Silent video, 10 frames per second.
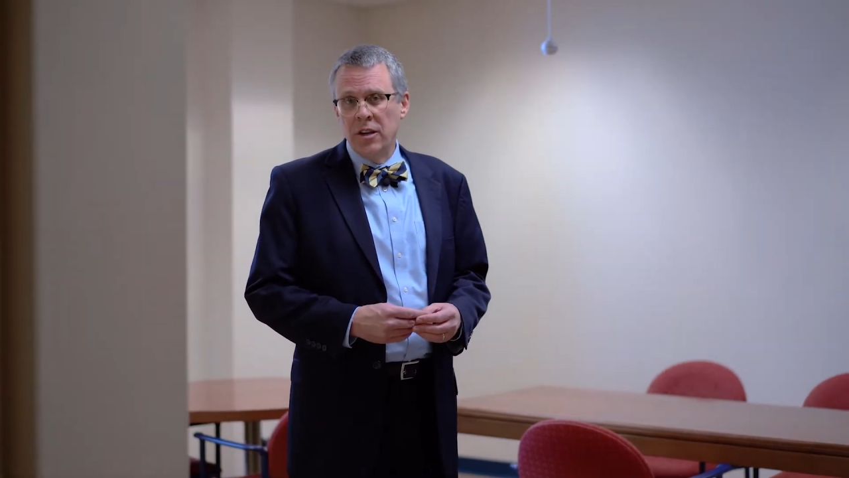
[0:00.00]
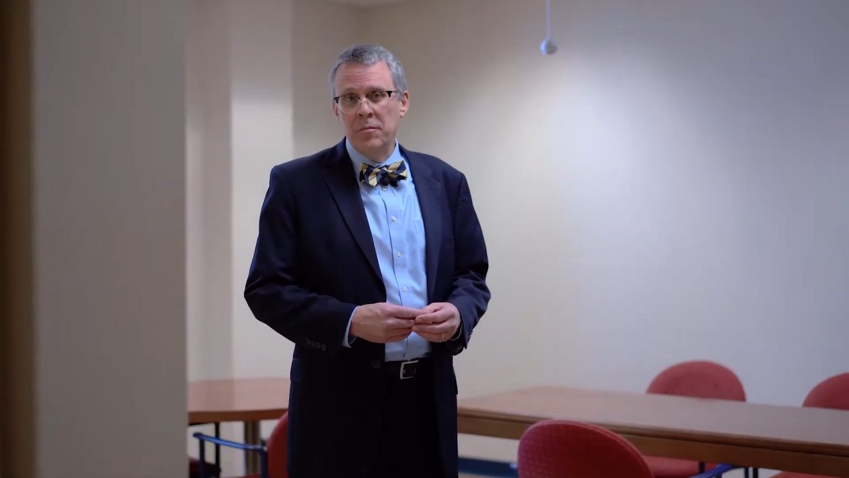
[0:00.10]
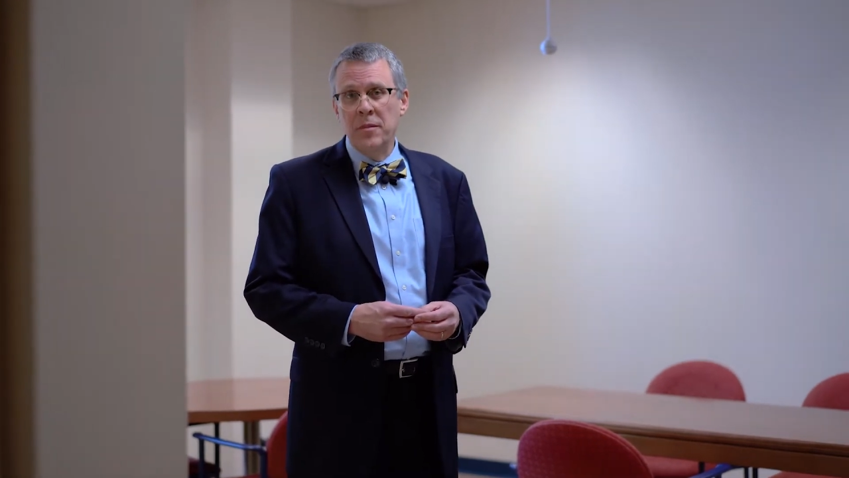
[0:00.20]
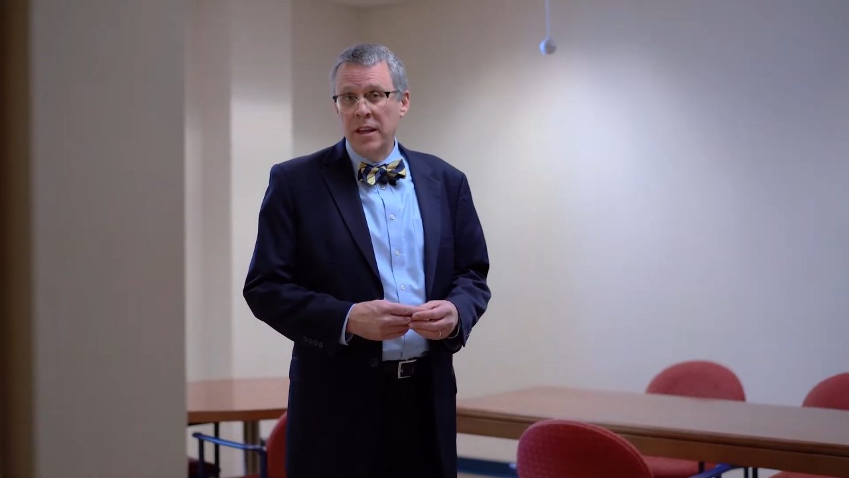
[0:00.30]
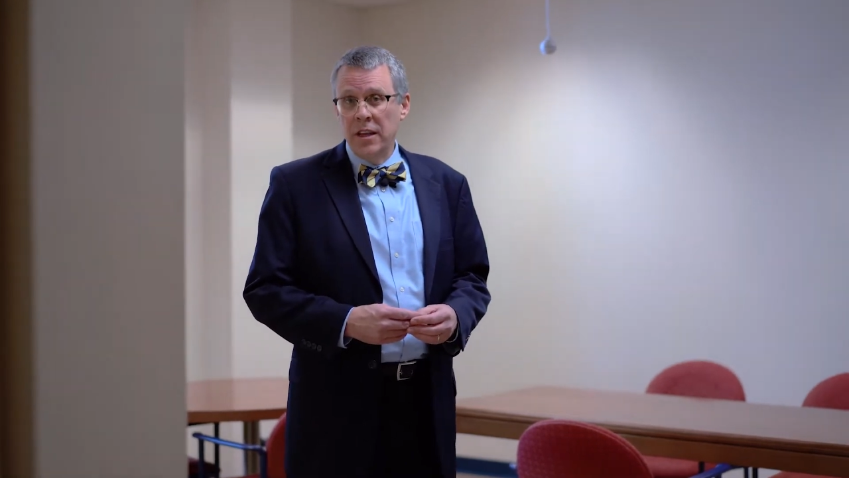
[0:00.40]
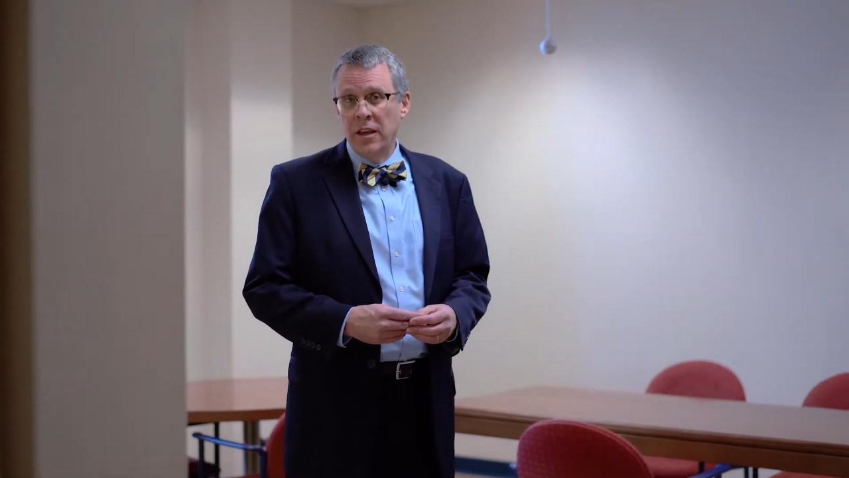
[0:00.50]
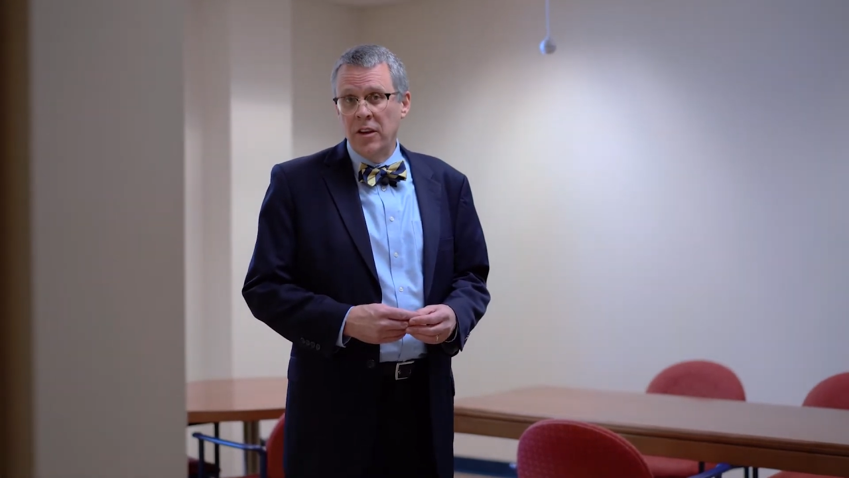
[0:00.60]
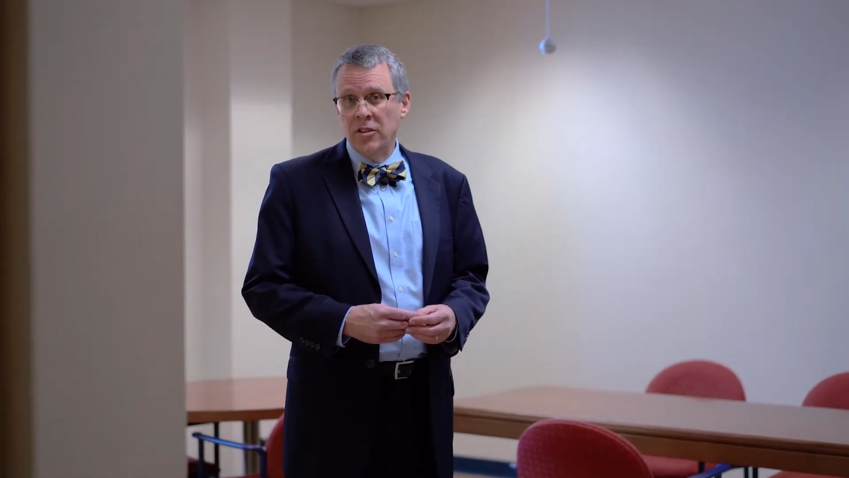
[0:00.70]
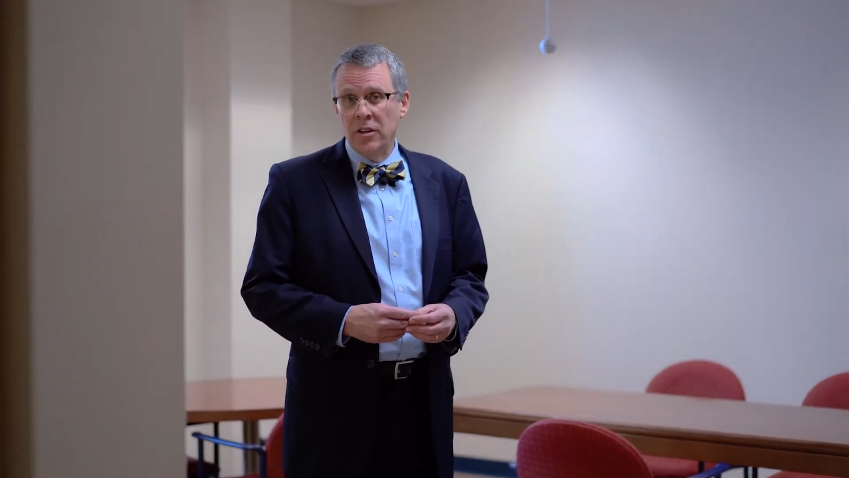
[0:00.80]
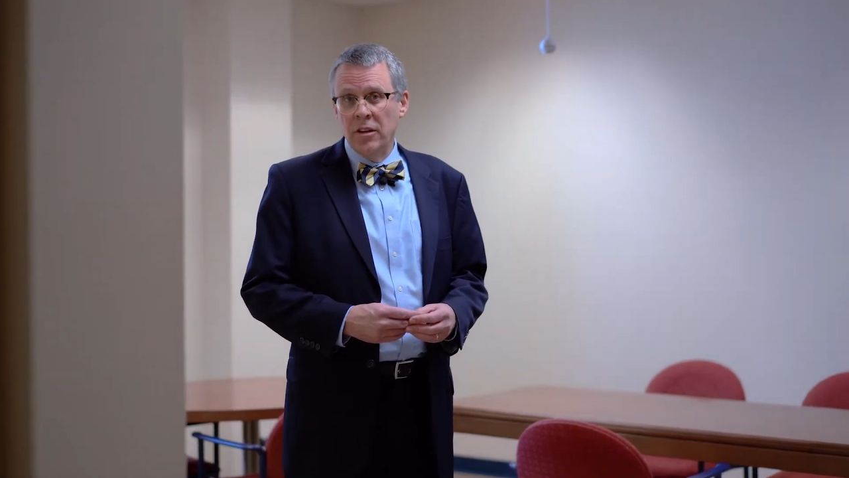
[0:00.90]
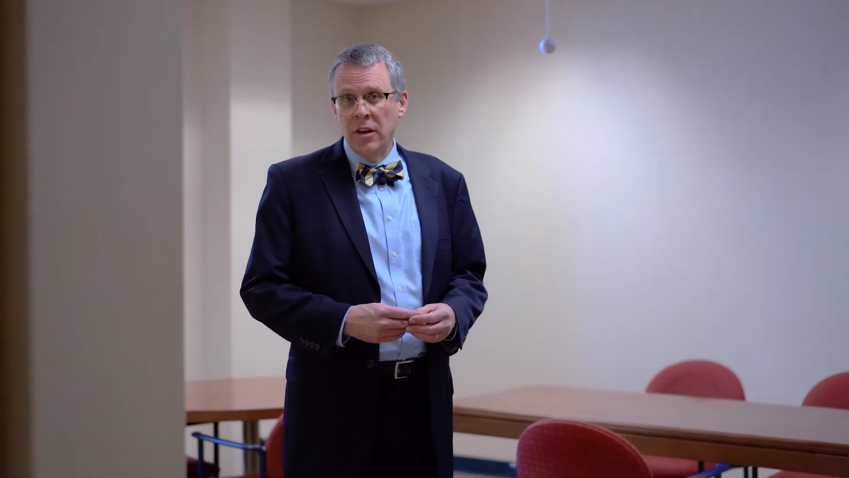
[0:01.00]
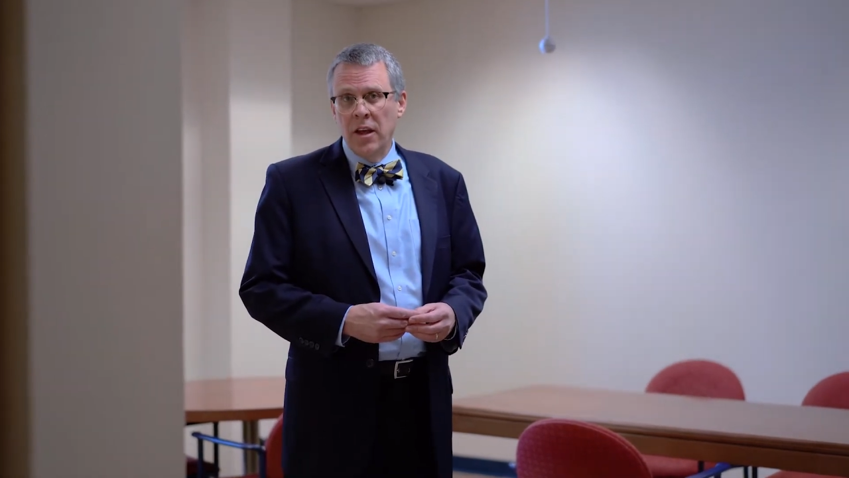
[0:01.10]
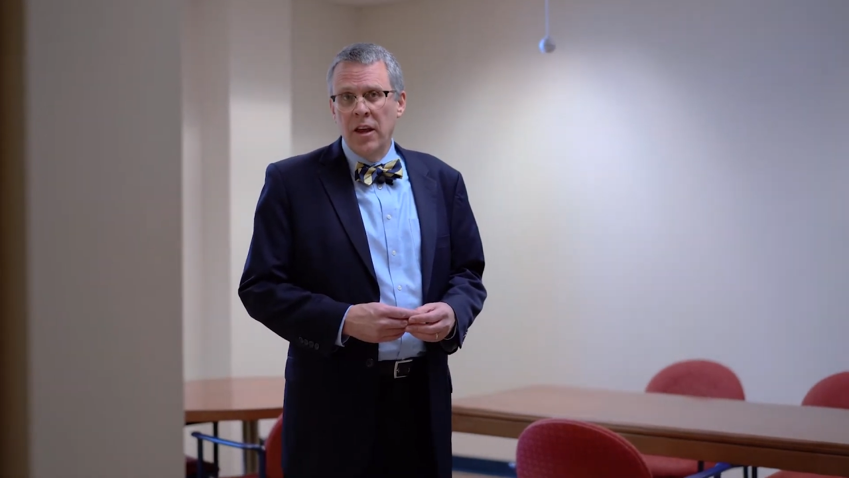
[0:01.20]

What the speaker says: and mediation,